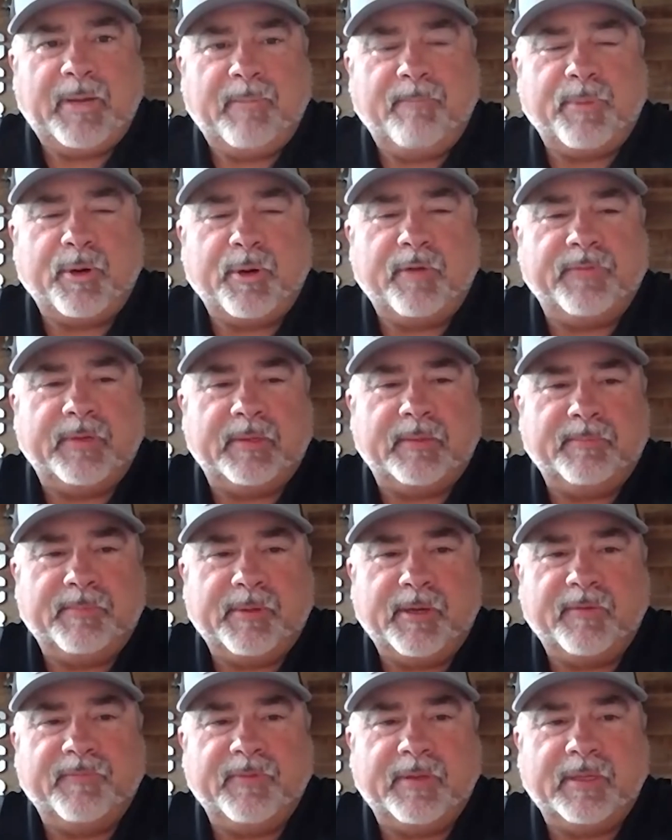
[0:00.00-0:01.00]

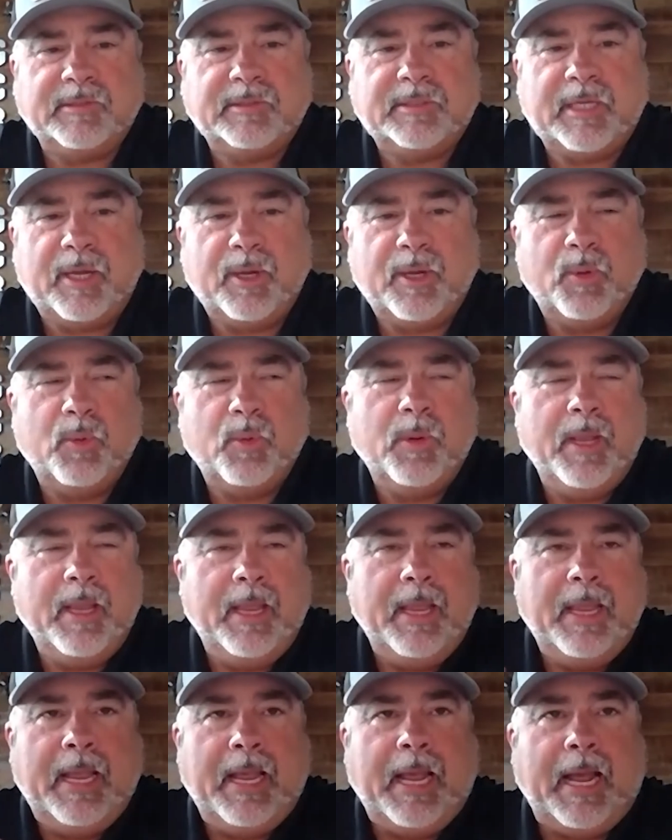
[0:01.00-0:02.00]
Perfect. So
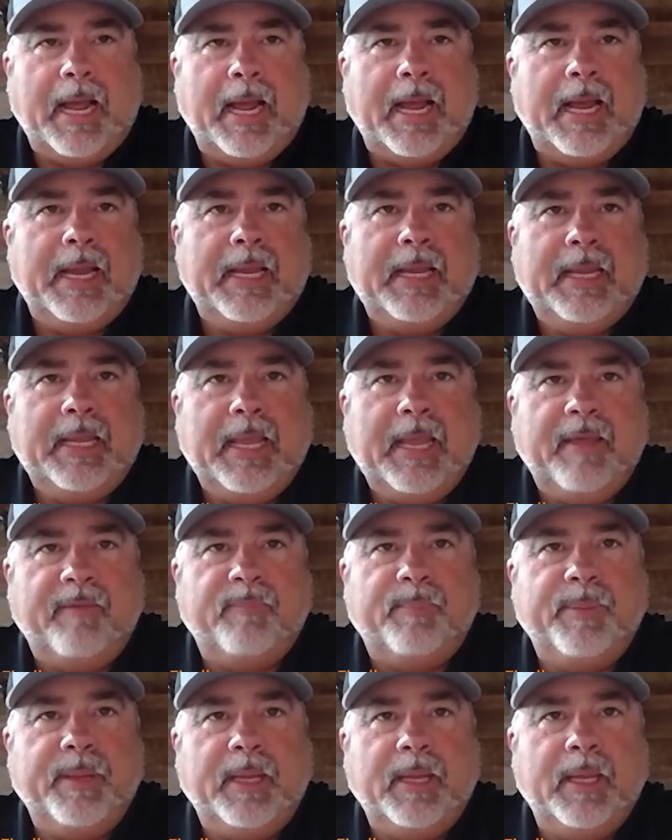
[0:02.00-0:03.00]
I
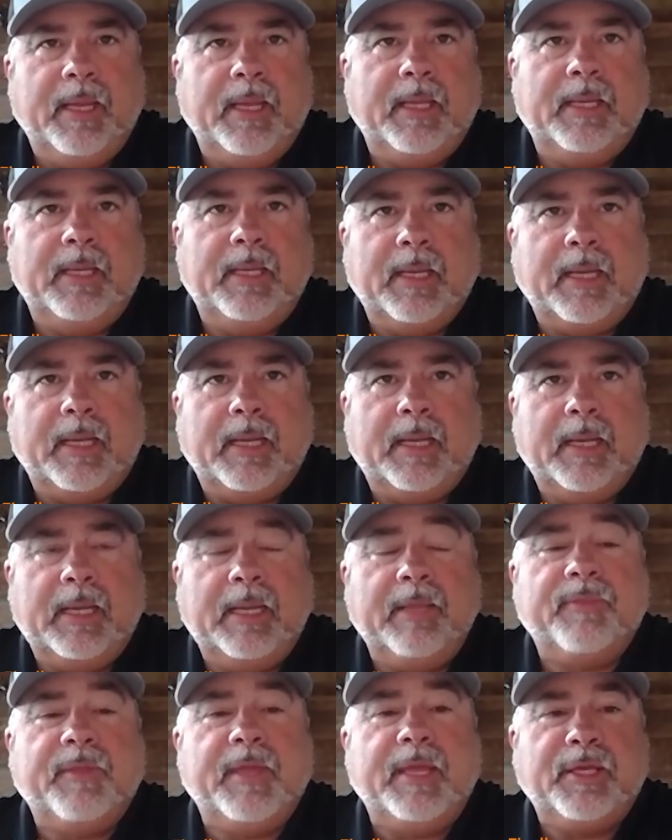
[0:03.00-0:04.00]
have been,
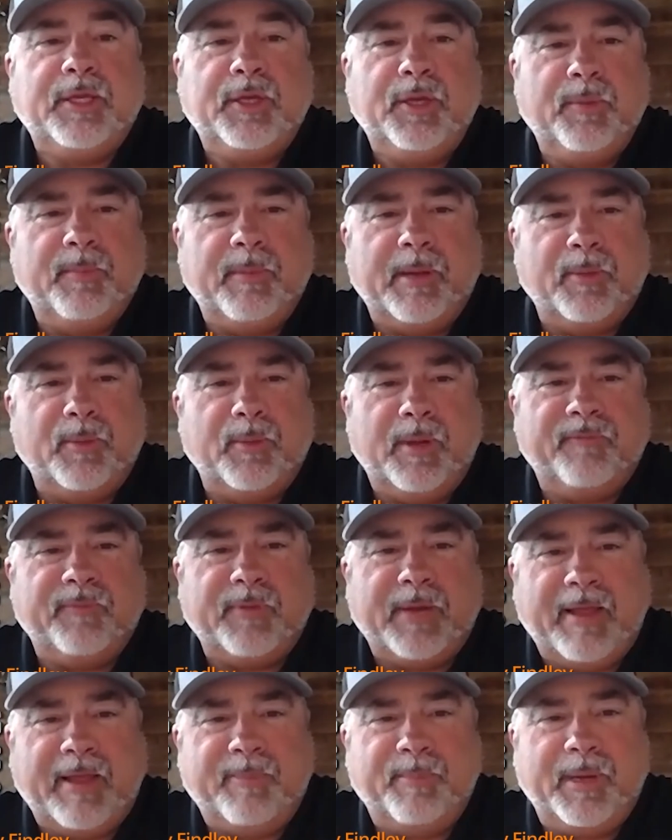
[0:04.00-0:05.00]
and thank you, by the way, for
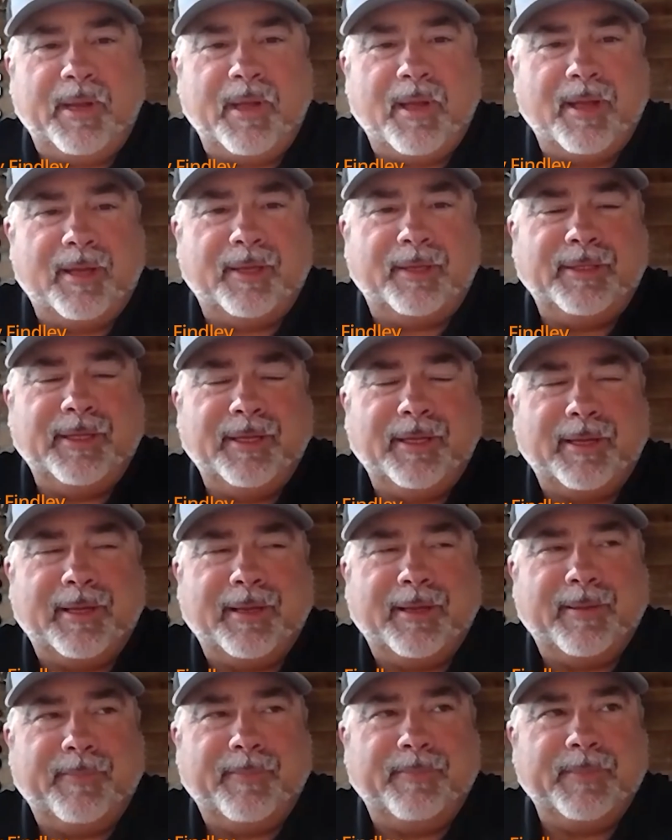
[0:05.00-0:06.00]
having me on.
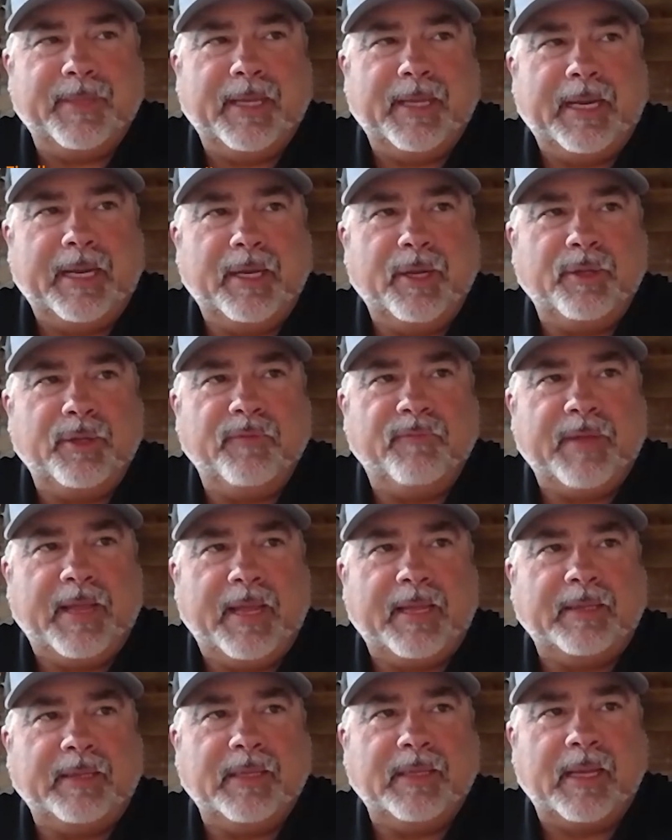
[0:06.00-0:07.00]
And I know you've
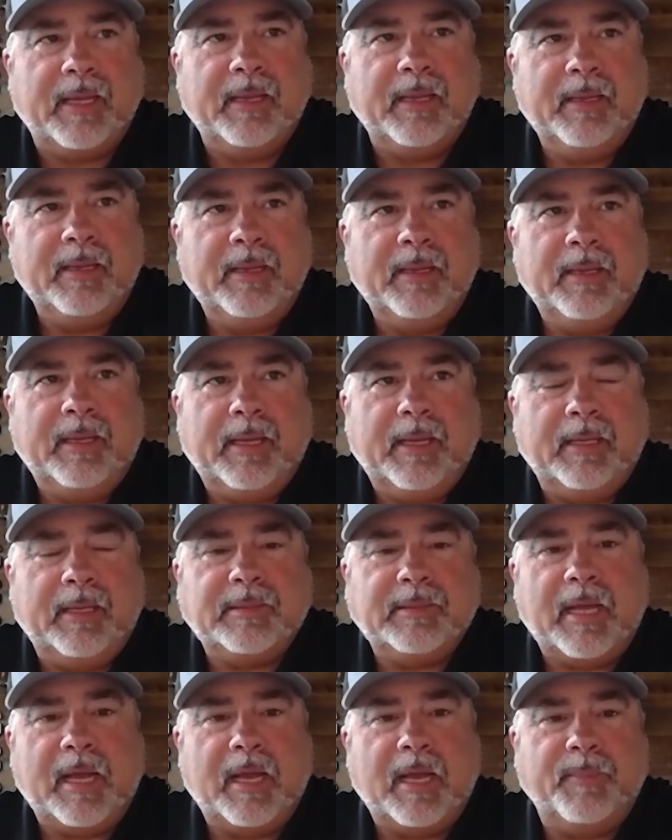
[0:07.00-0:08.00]
had
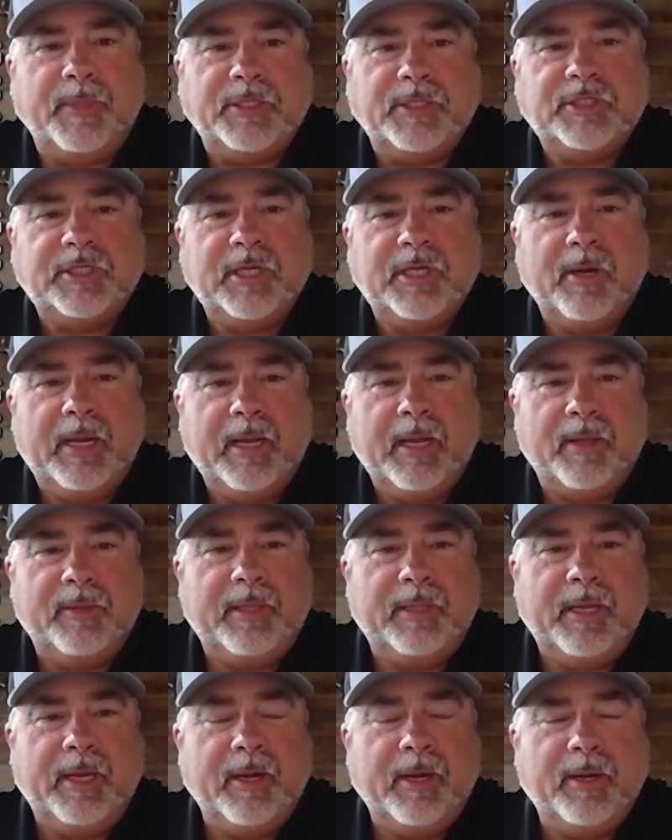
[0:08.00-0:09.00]
Tom and Sherry on
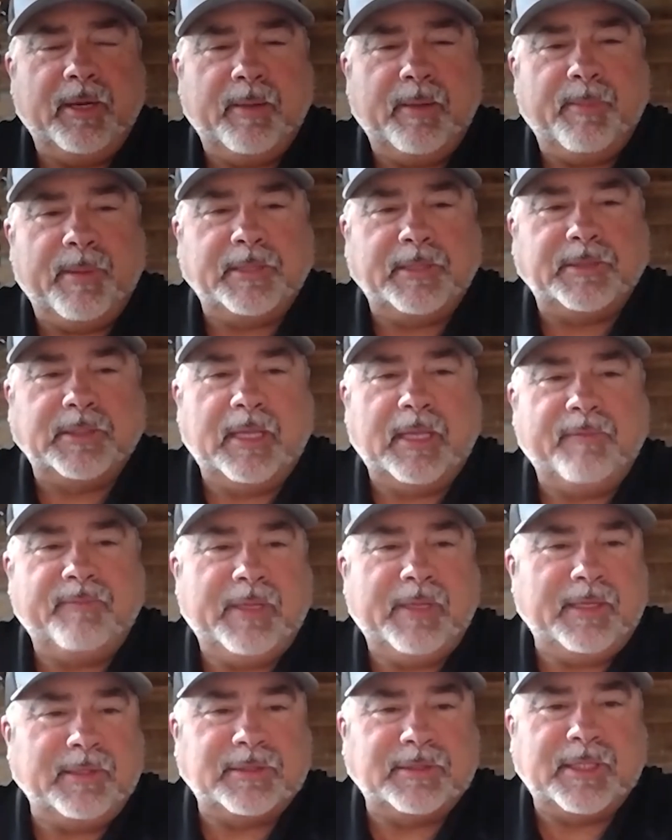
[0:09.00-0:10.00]
there, and everybody's loved
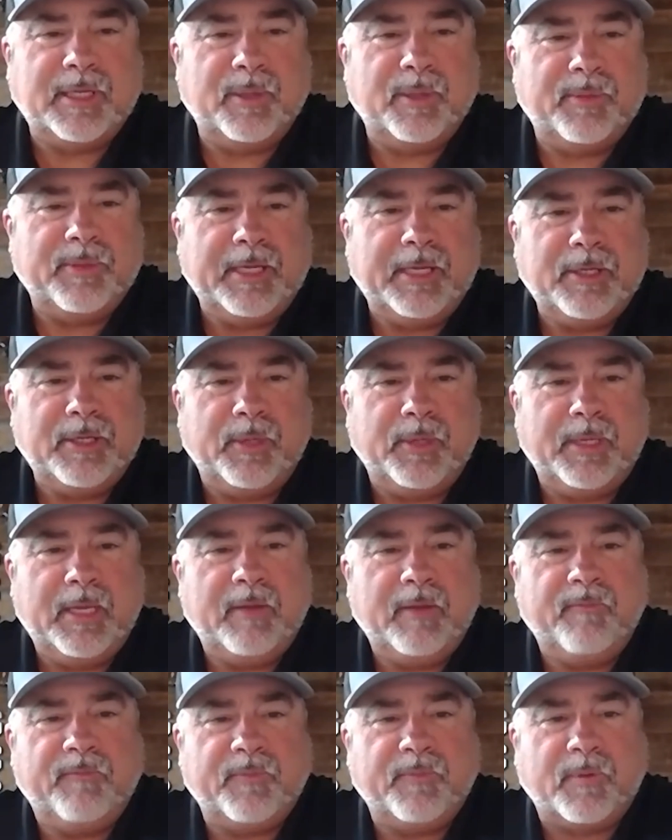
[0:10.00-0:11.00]
it. So thank you
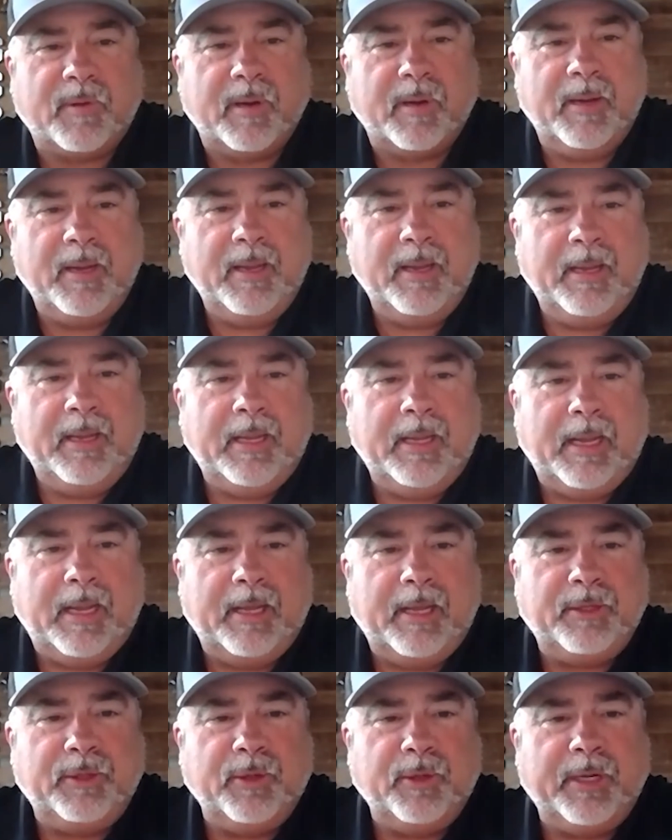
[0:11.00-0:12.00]
again for
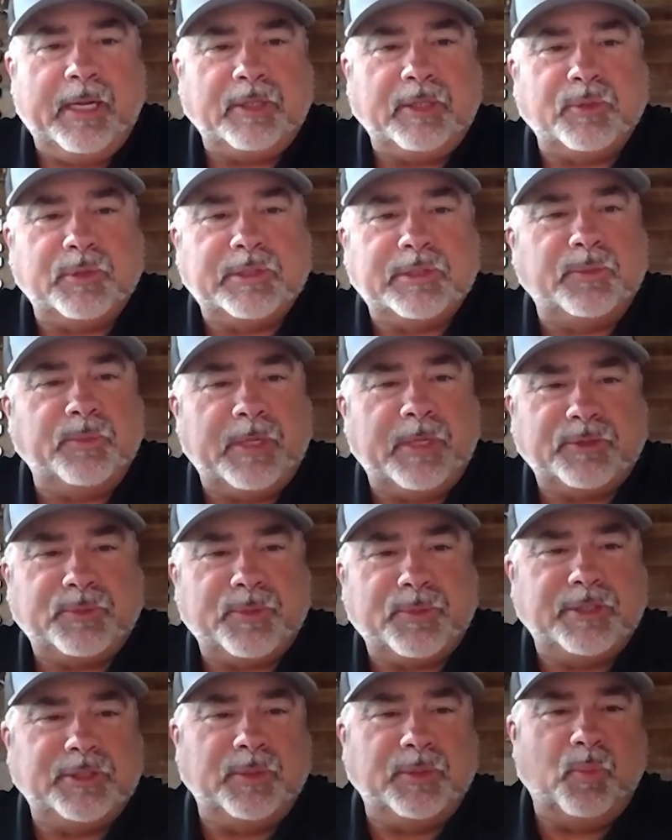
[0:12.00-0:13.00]
your interest in
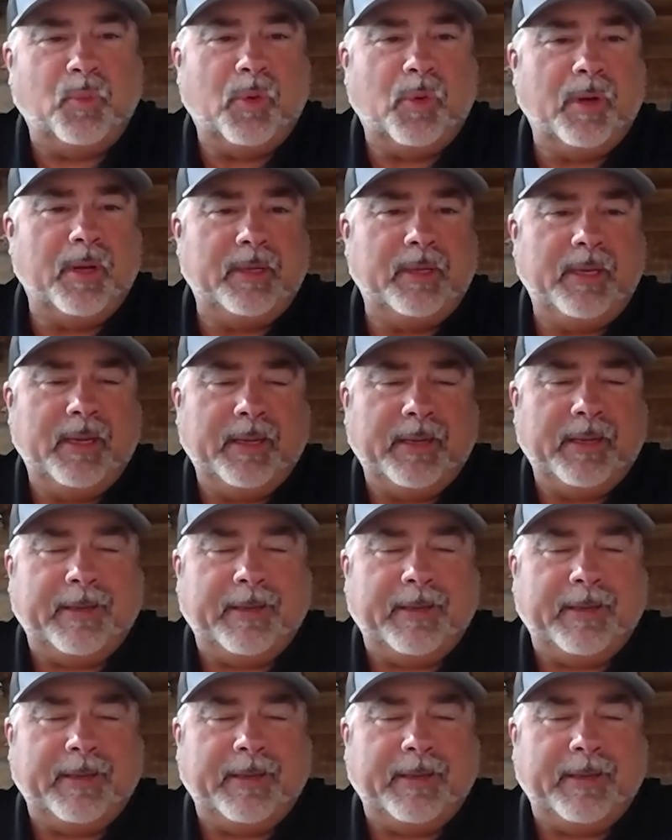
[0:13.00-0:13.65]
Restoration One.